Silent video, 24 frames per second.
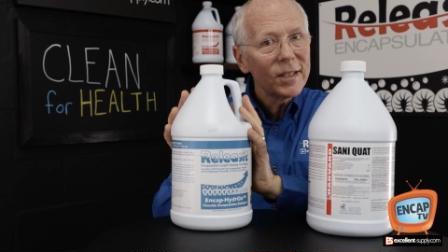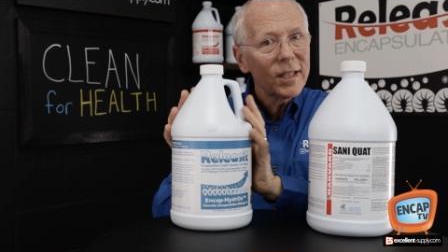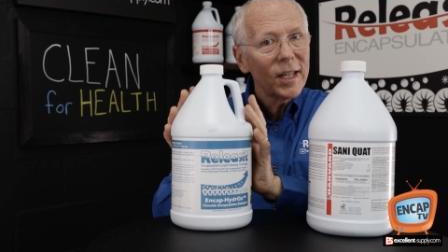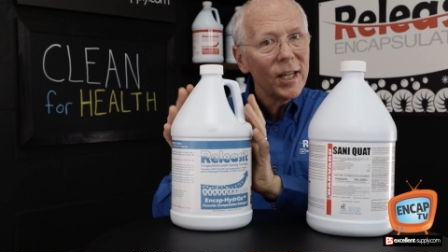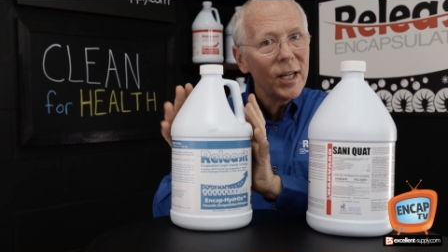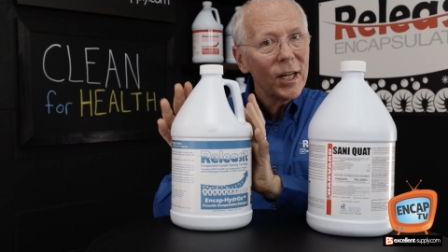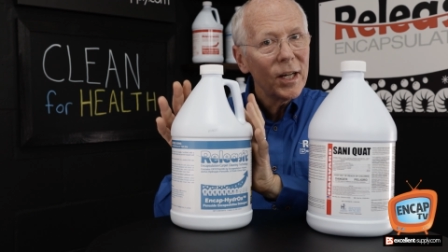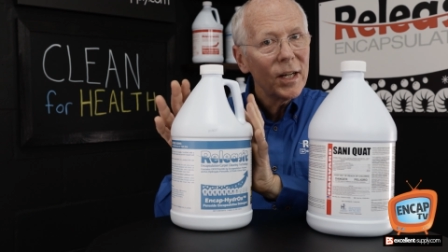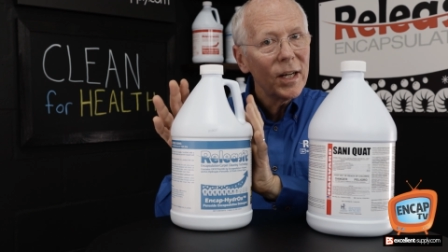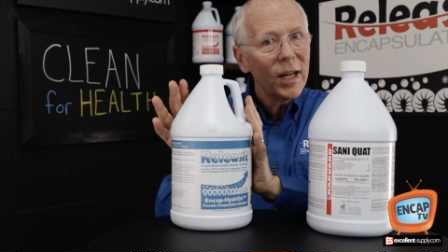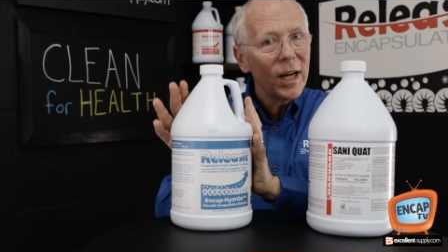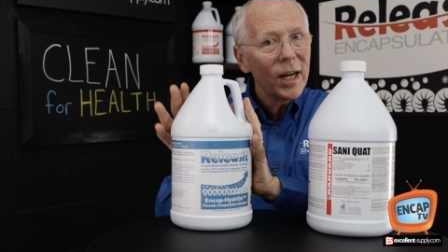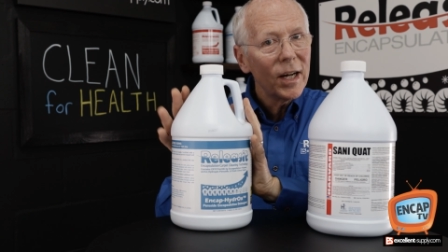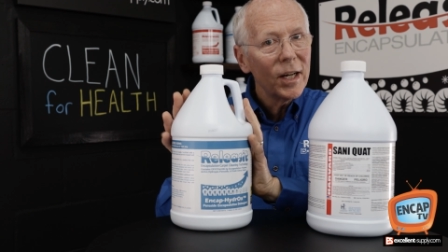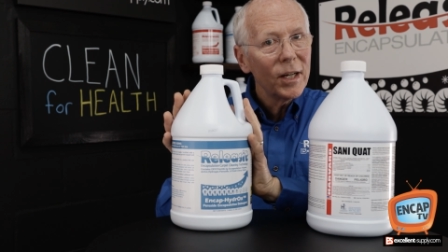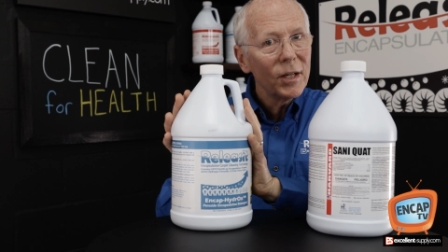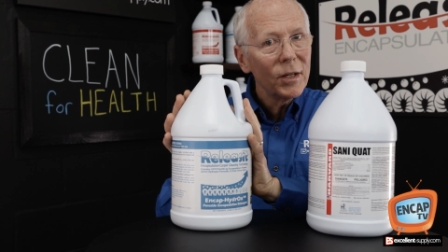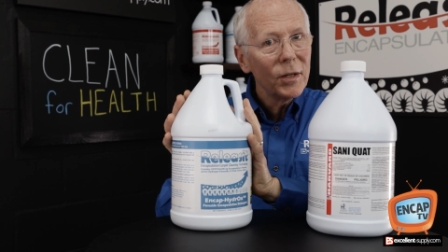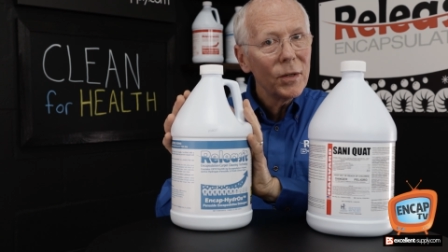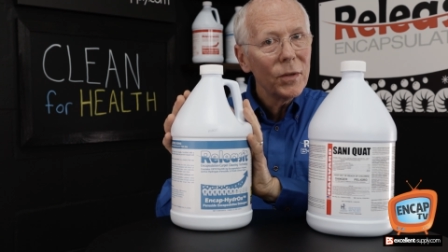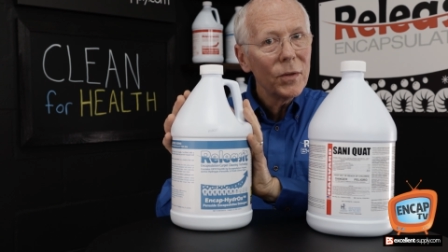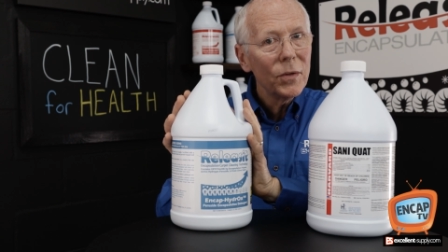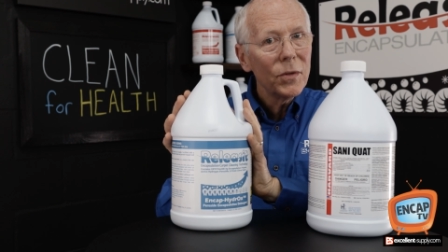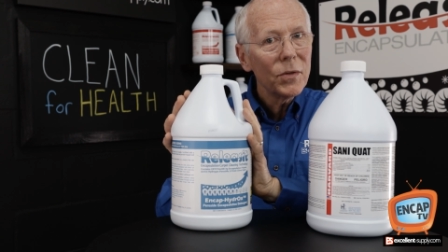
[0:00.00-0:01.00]
can I
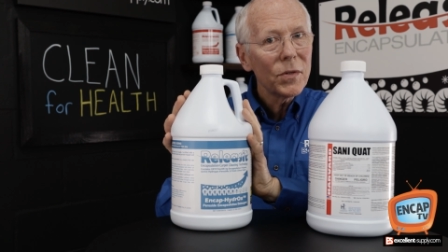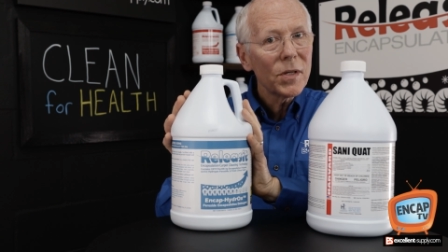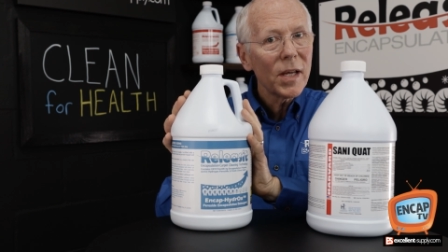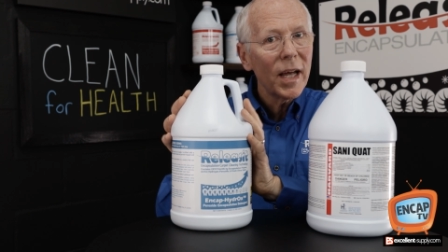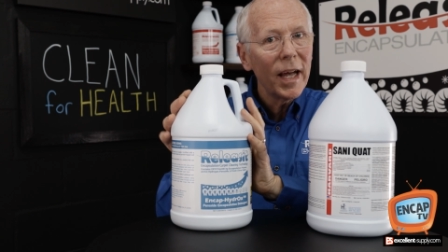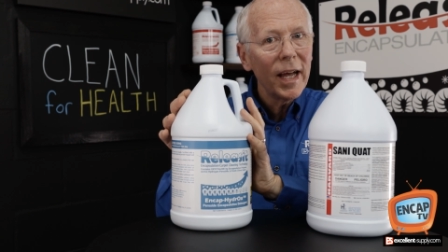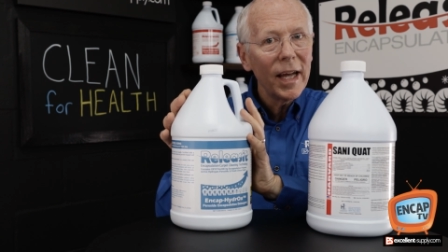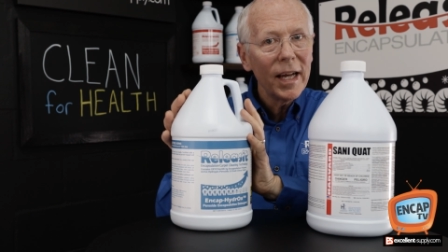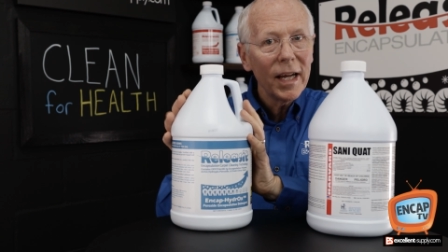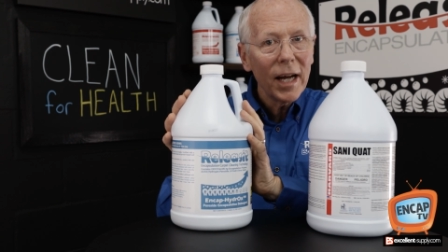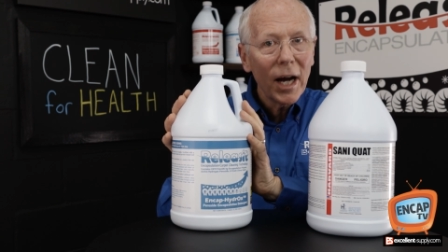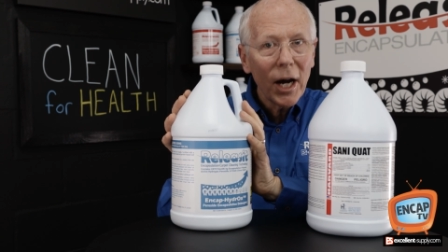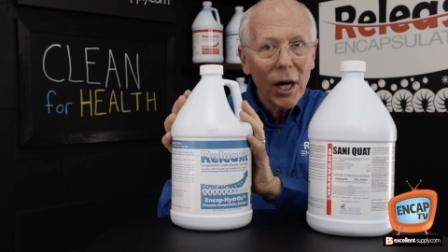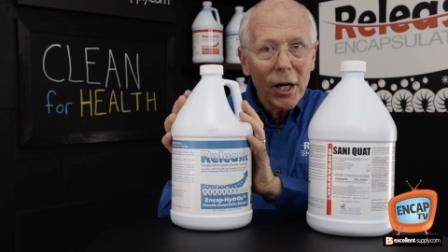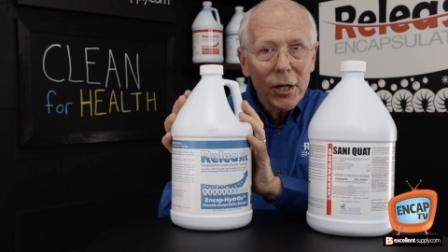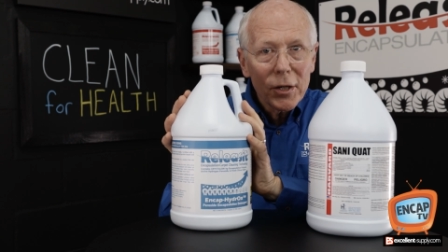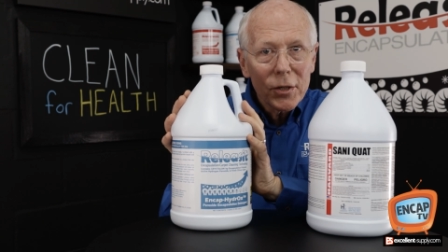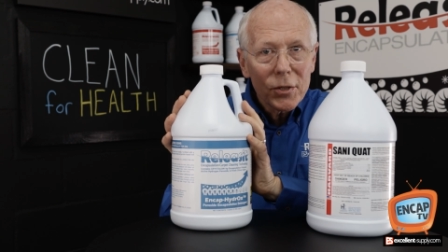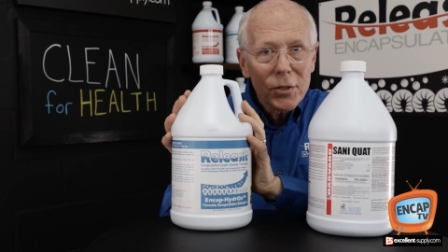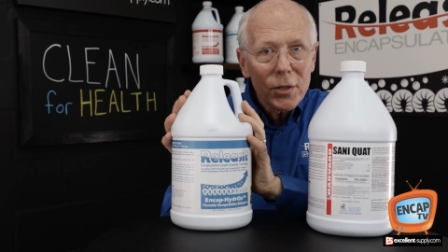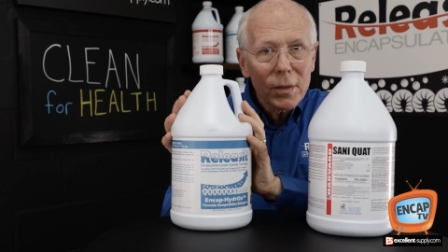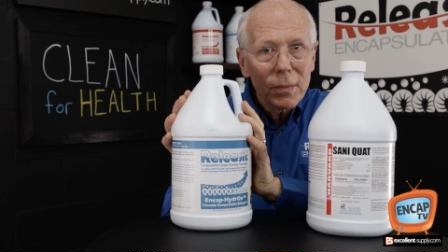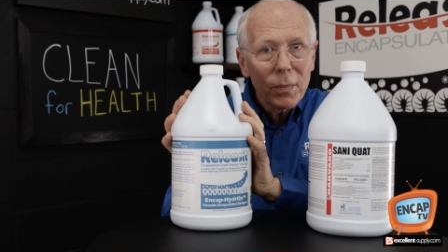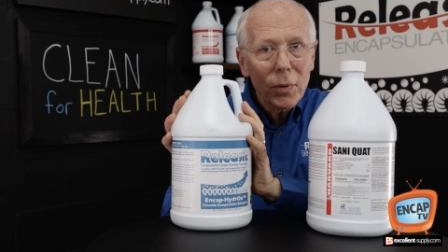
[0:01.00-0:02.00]
use a
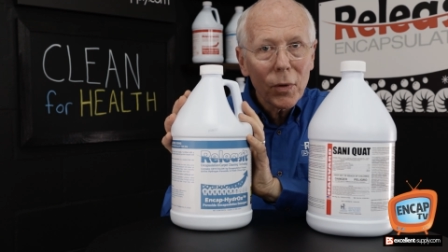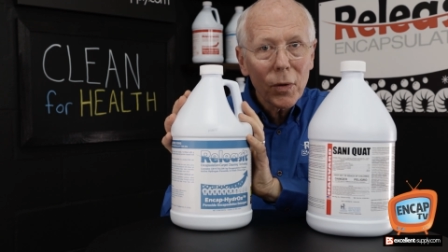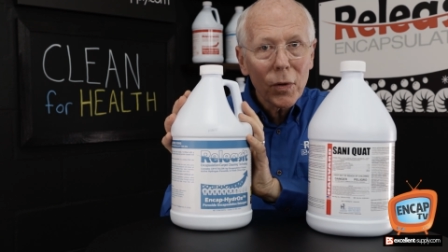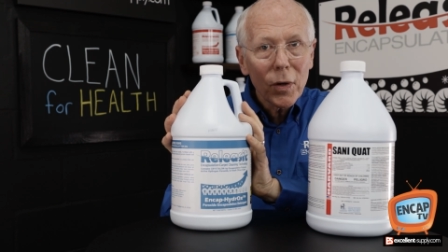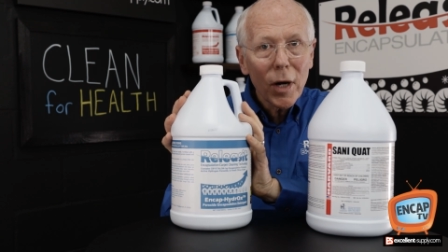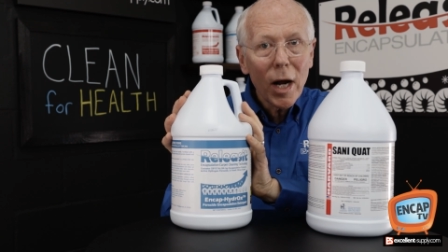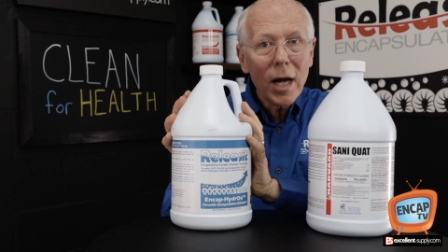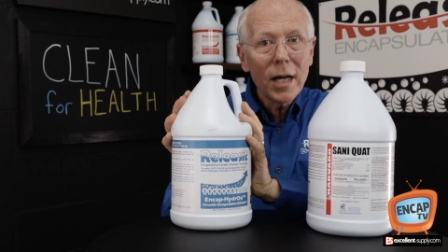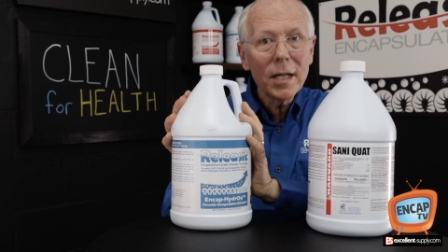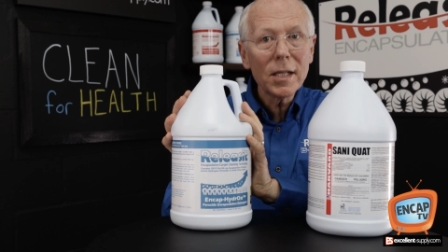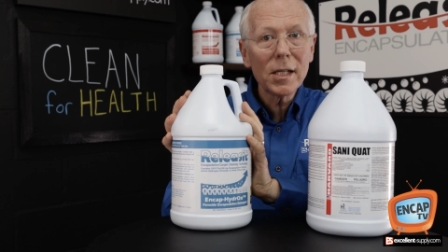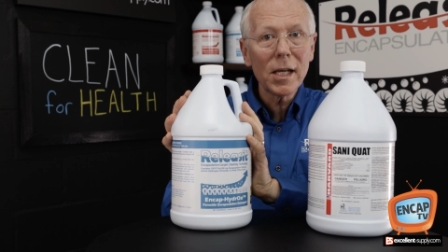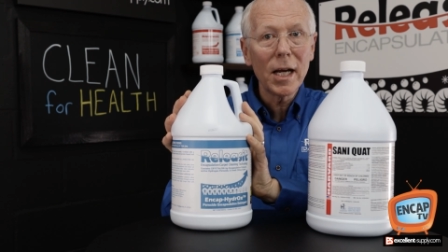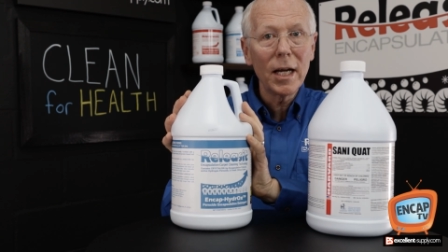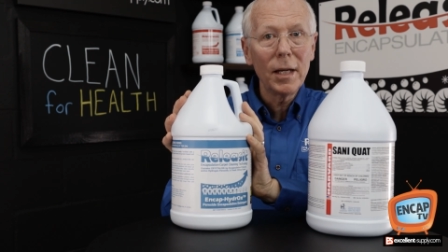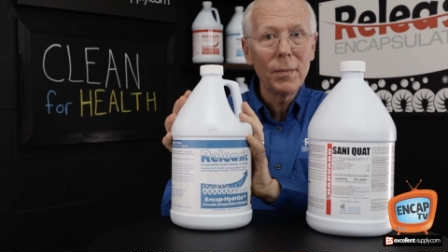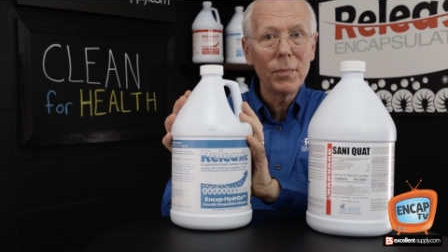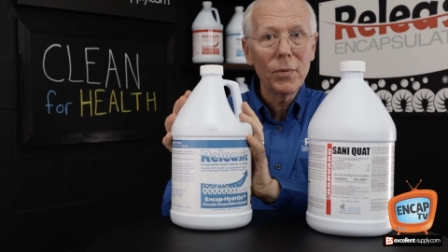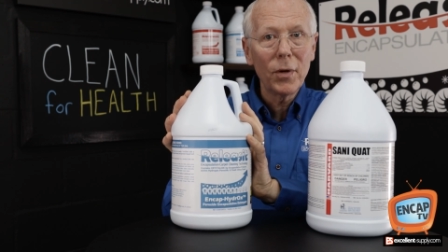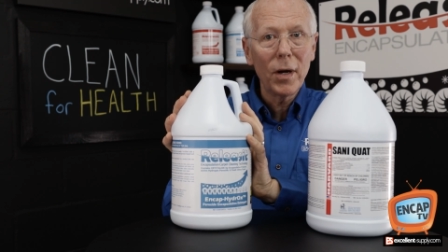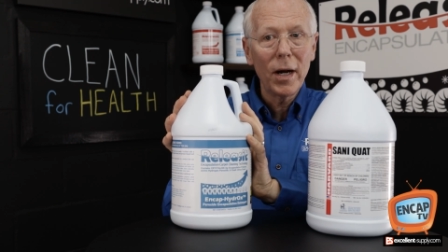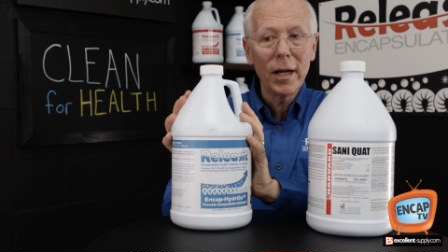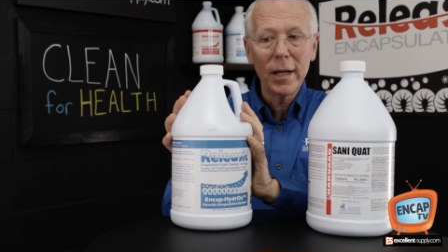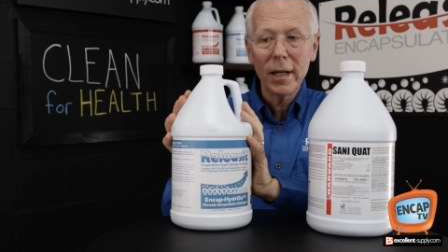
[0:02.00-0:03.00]
hydrogen peroxide
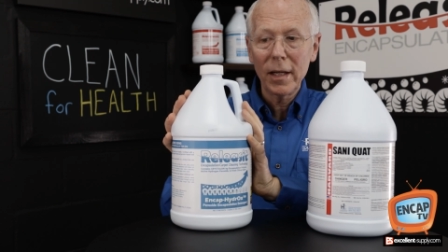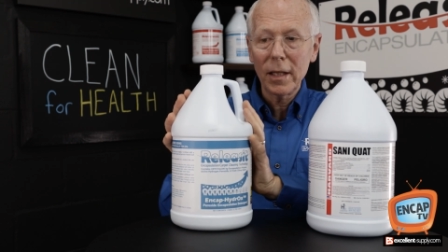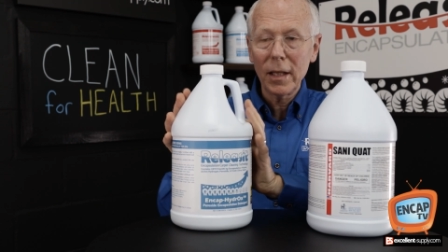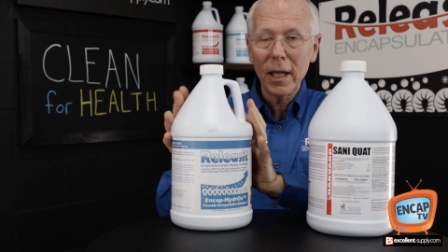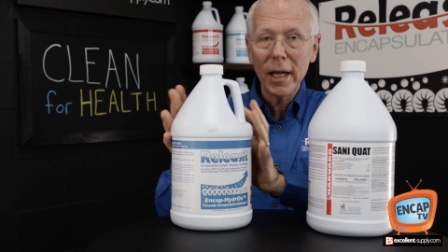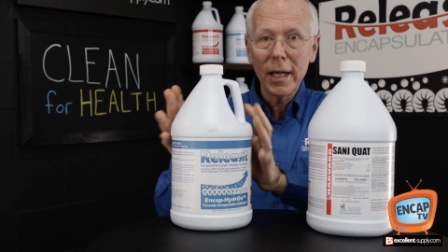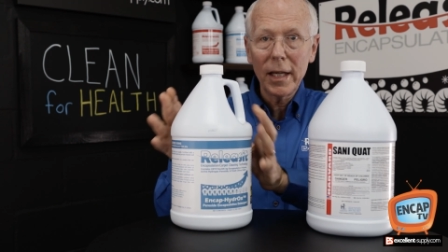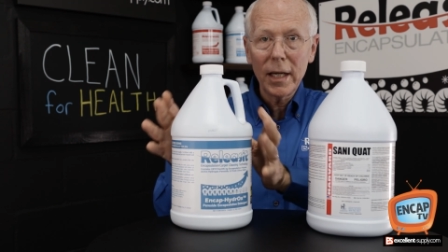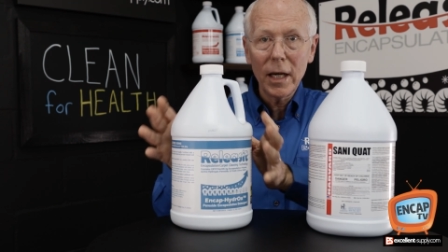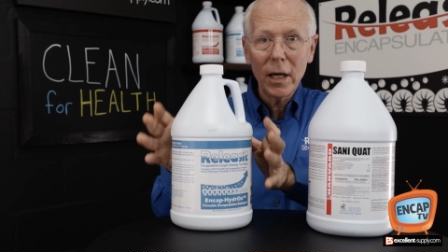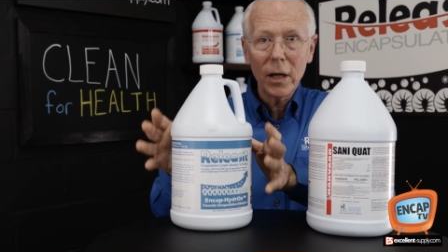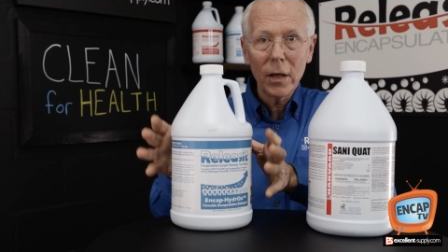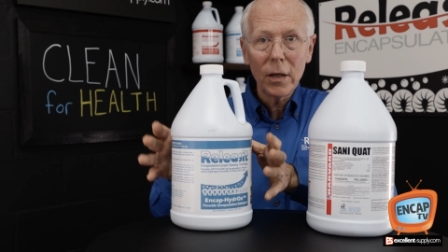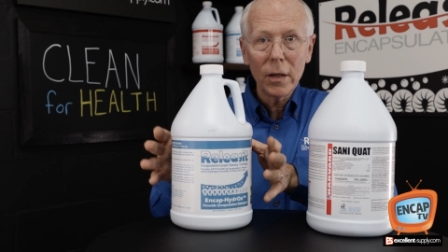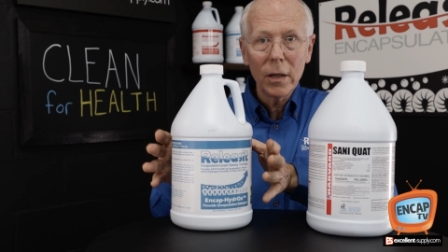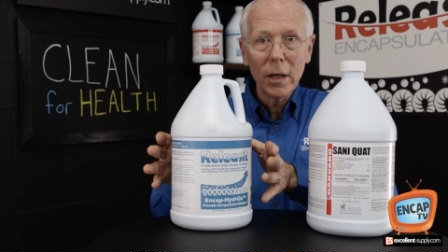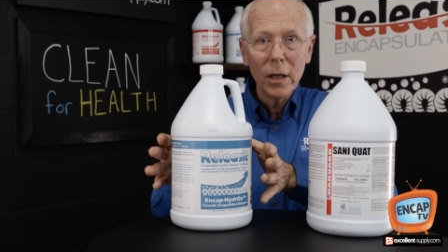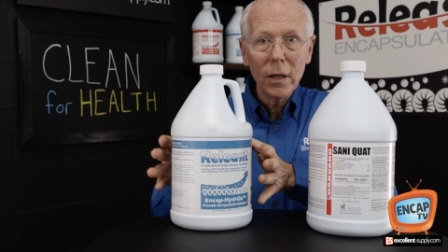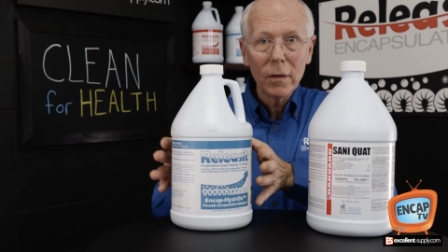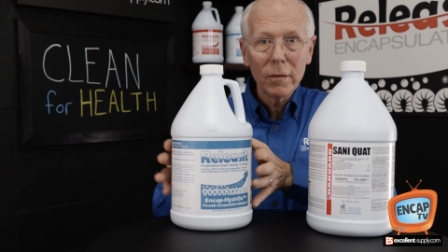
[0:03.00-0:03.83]
product like our